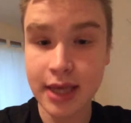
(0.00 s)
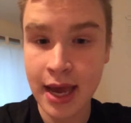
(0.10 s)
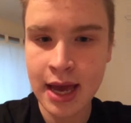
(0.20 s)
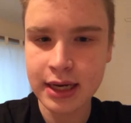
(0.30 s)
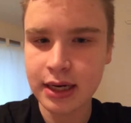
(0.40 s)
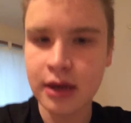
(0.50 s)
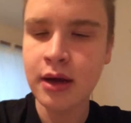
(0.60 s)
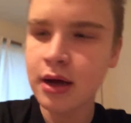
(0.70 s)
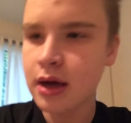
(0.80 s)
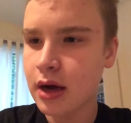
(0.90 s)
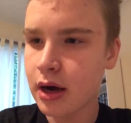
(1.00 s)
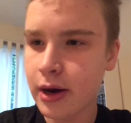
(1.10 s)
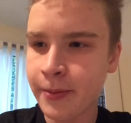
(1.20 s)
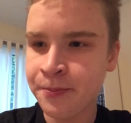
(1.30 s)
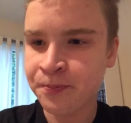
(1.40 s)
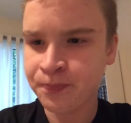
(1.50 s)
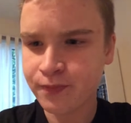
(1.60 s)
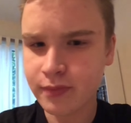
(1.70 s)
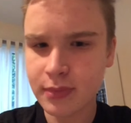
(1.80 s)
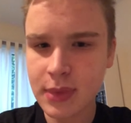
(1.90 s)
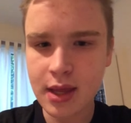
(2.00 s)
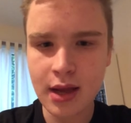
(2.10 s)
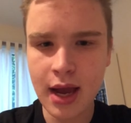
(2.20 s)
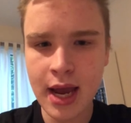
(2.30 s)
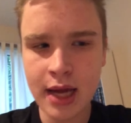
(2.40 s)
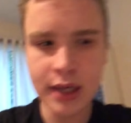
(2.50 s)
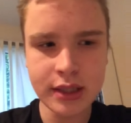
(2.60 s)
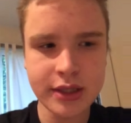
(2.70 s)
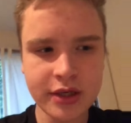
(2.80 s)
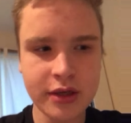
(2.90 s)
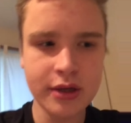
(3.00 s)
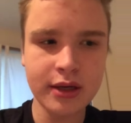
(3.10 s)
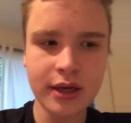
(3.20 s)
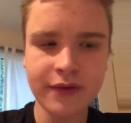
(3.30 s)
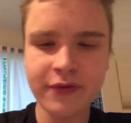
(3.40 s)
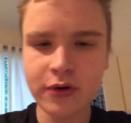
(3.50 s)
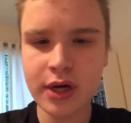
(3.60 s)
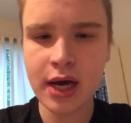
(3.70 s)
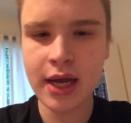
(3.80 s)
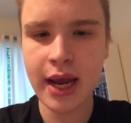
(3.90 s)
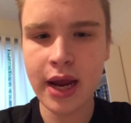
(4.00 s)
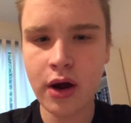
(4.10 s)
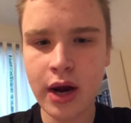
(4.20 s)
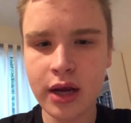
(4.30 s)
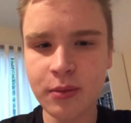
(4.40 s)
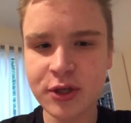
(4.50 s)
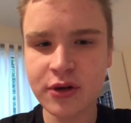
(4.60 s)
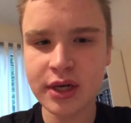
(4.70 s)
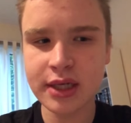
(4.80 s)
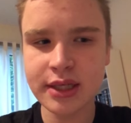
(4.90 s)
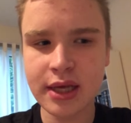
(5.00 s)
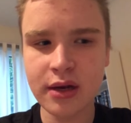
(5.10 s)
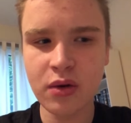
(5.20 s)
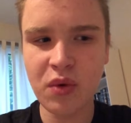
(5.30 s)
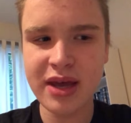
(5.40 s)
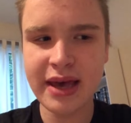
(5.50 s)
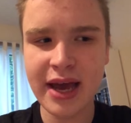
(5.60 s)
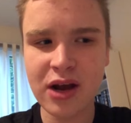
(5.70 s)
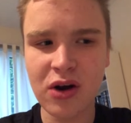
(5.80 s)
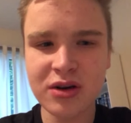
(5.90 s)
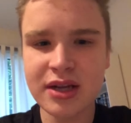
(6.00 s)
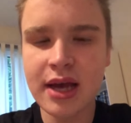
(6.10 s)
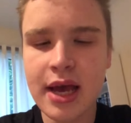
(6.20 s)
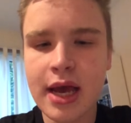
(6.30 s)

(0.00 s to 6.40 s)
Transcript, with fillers: canon. Um, and if they're not AR animatronics, then why the heck aren't?